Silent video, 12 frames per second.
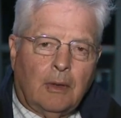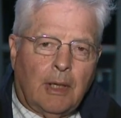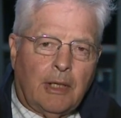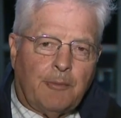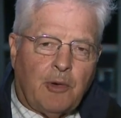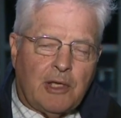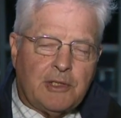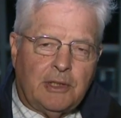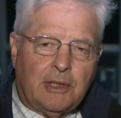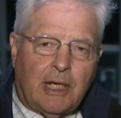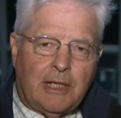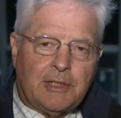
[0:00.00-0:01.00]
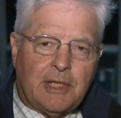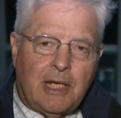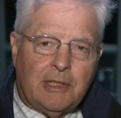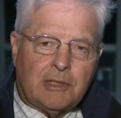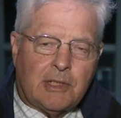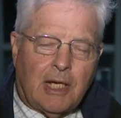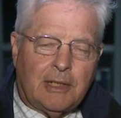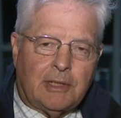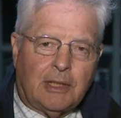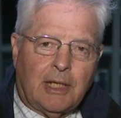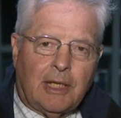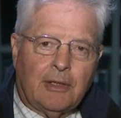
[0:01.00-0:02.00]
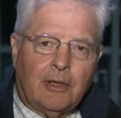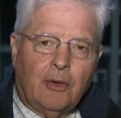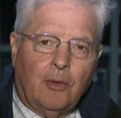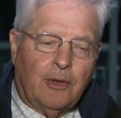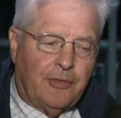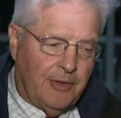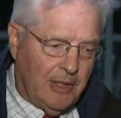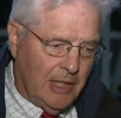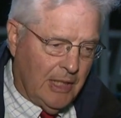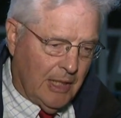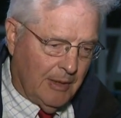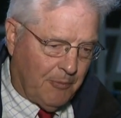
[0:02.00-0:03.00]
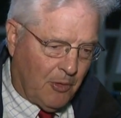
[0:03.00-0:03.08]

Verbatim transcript: Well, the President of the United States got together with the uh,